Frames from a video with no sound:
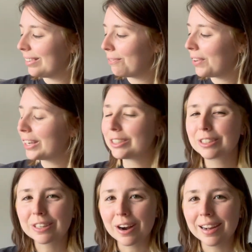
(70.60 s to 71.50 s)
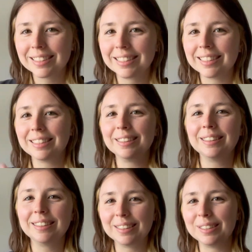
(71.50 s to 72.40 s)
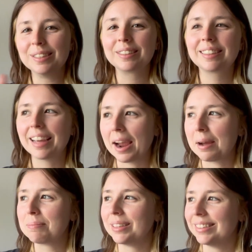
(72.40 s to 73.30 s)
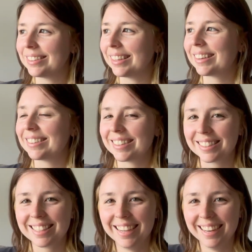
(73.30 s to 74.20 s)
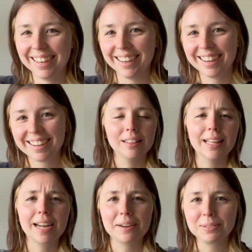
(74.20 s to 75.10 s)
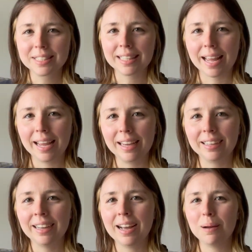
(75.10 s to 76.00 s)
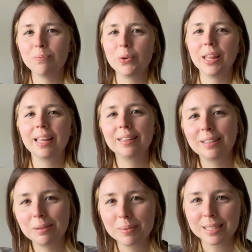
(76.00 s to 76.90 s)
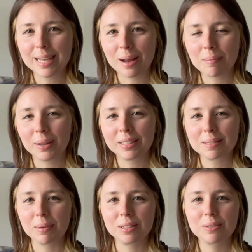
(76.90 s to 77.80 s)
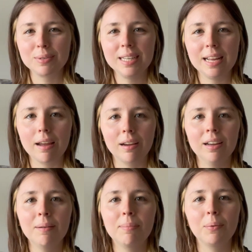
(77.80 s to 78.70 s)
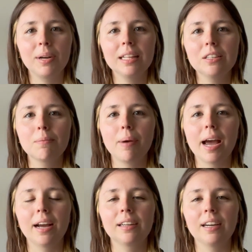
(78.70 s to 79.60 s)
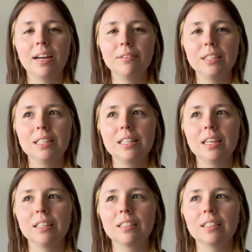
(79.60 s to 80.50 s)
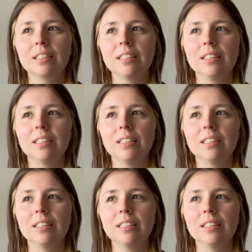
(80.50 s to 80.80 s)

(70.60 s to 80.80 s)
fingers crossed that the nook happens later this year. Like I was saying, I'm feeling a little bit down about this month's reading, but when I look back, I really think